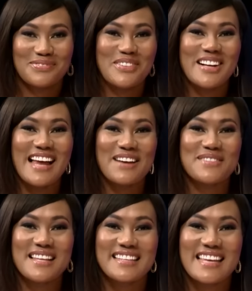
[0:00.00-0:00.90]
Well,
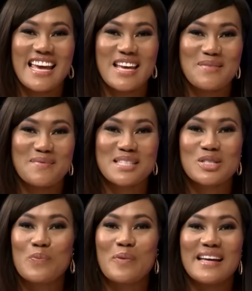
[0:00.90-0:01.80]
after the game, the
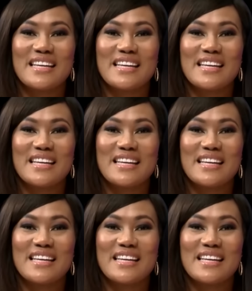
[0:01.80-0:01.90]
Super